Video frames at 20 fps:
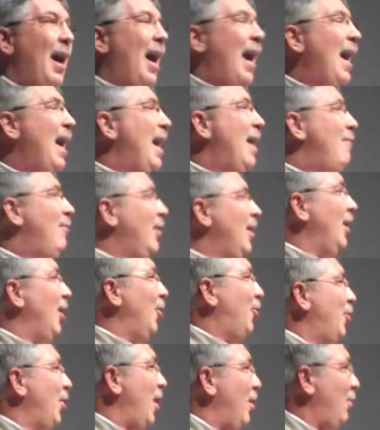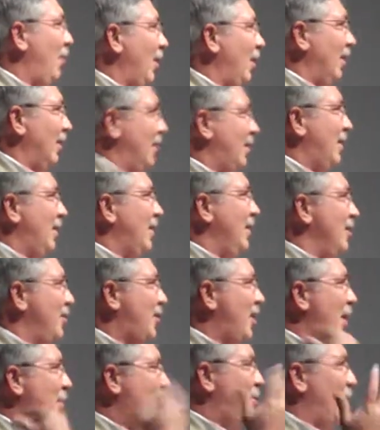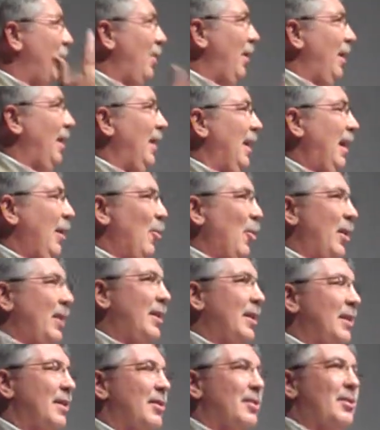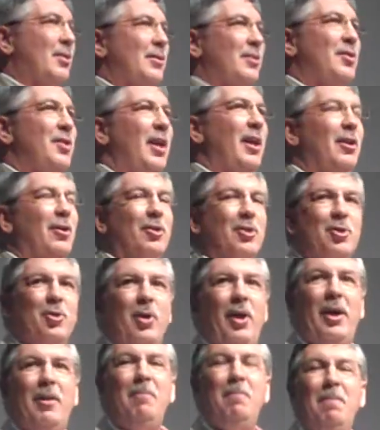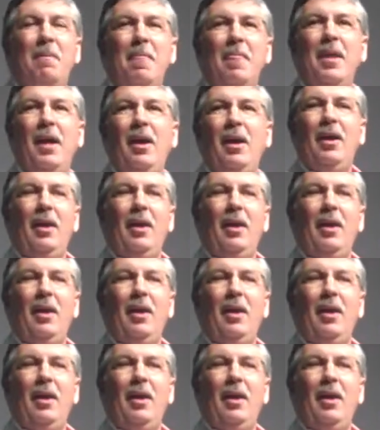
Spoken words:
I have a little trouble conceptually with this single stream.